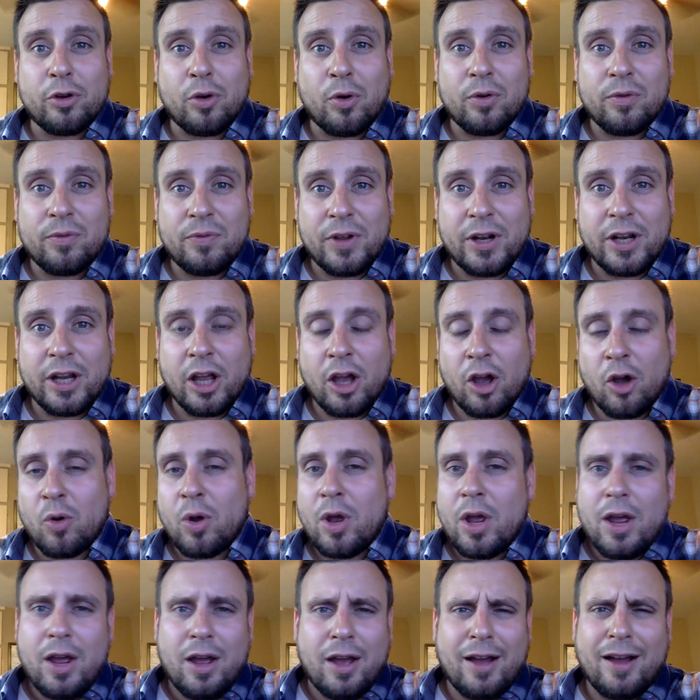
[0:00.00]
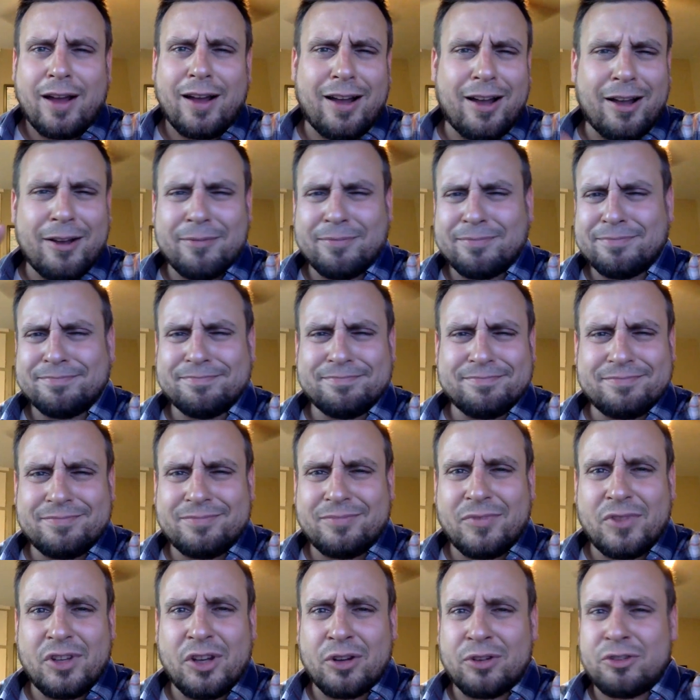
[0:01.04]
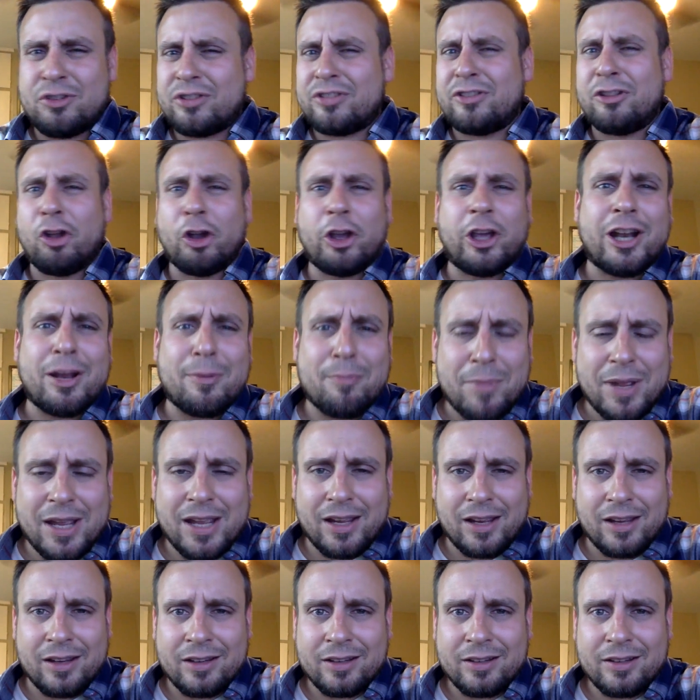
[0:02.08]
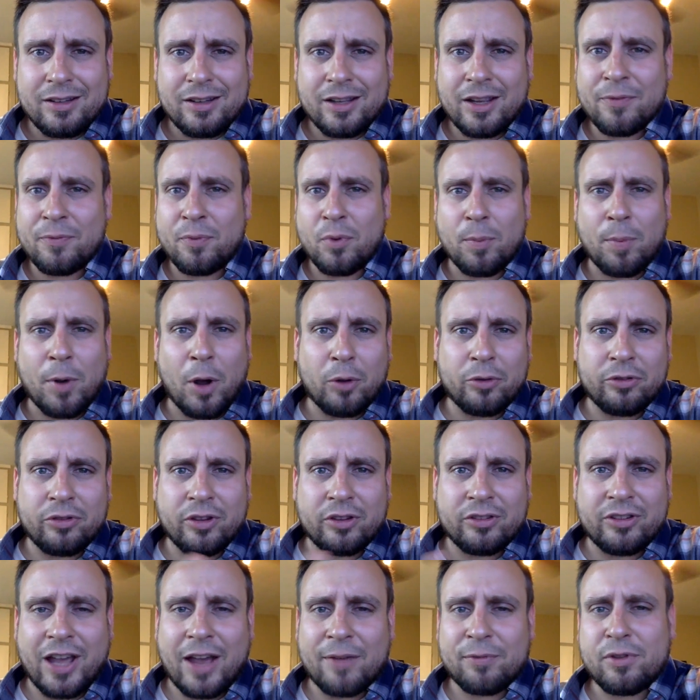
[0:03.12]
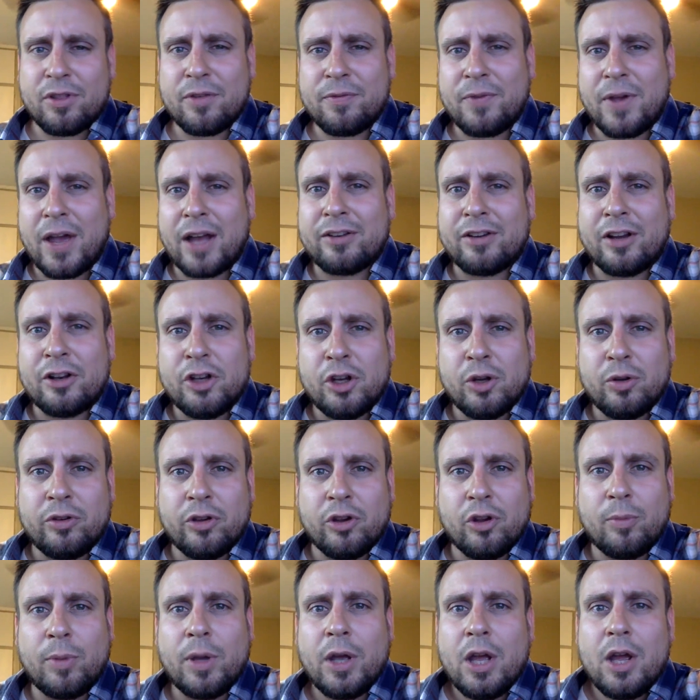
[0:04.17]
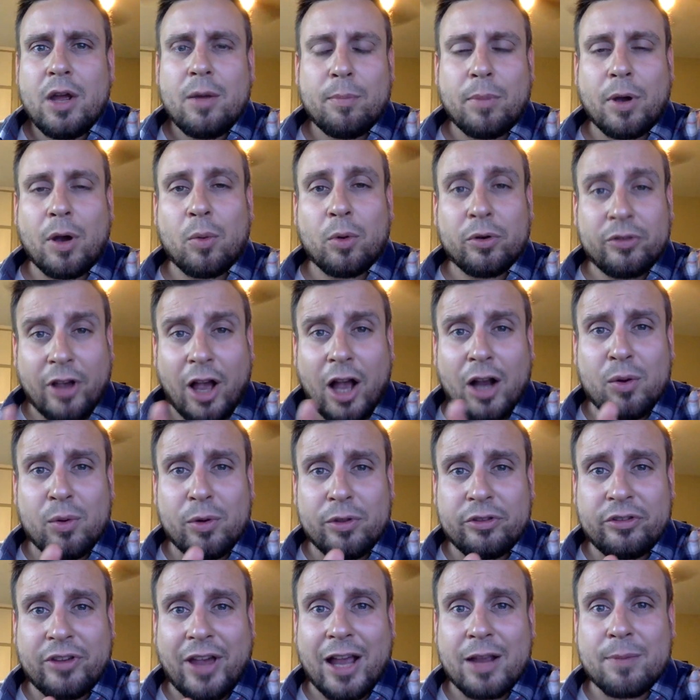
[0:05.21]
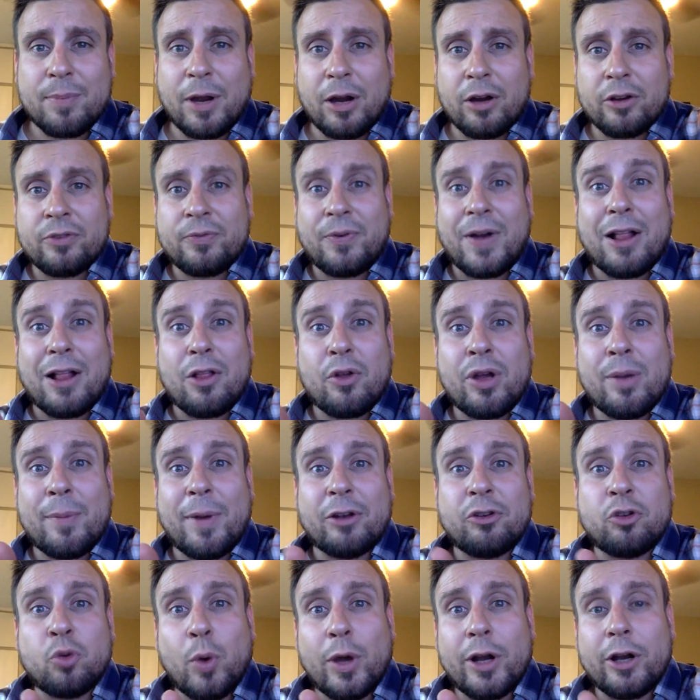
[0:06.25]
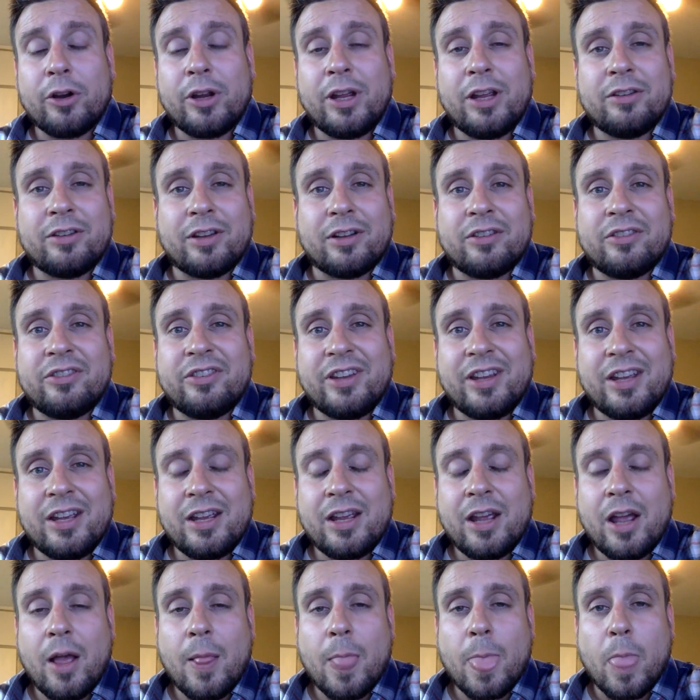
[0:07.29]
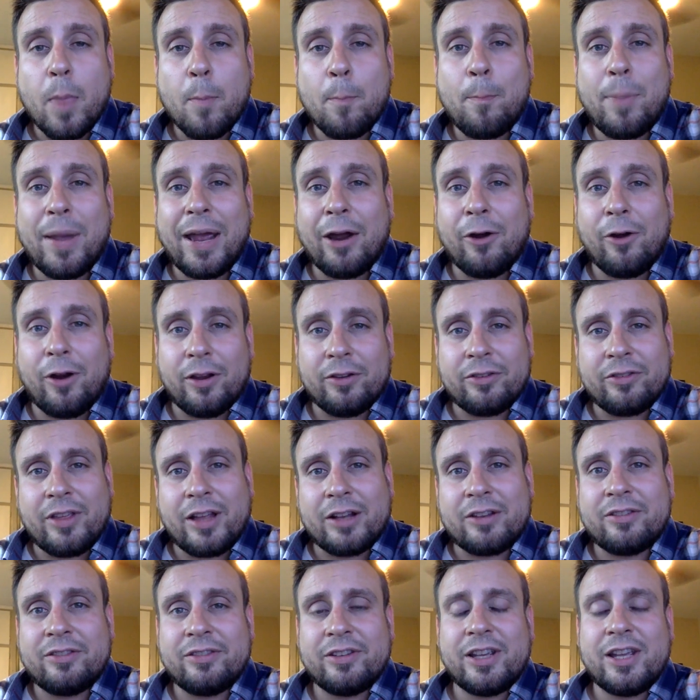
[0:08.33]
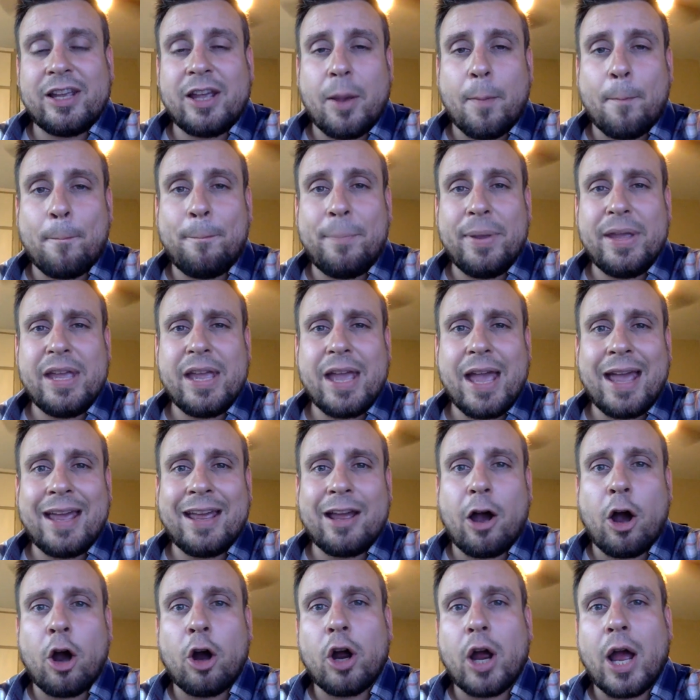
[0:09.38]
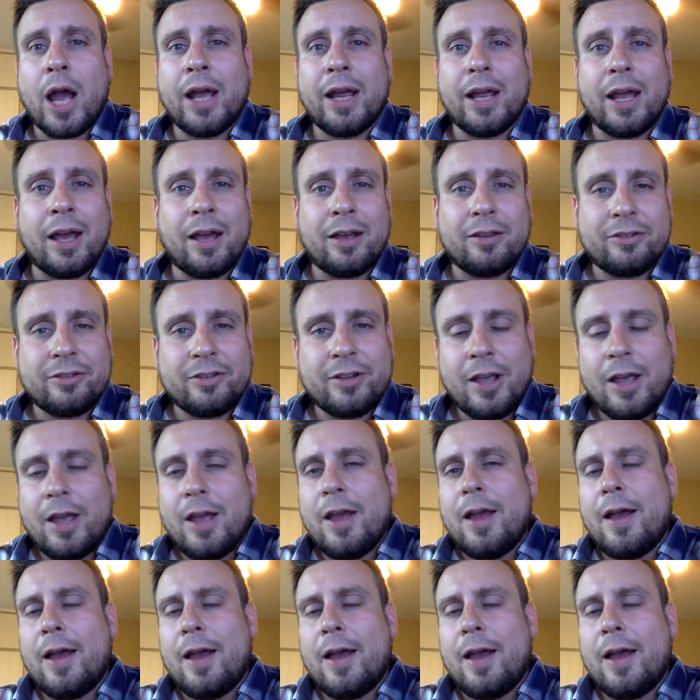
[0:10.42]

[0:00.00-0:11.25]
doing video. You're just looking at me if we're posting this after the fact on YouTube. But we're talking with Zak Baris. Follow him on Twitter. He's at Z Baris. That's Z-B-A-R-I-S.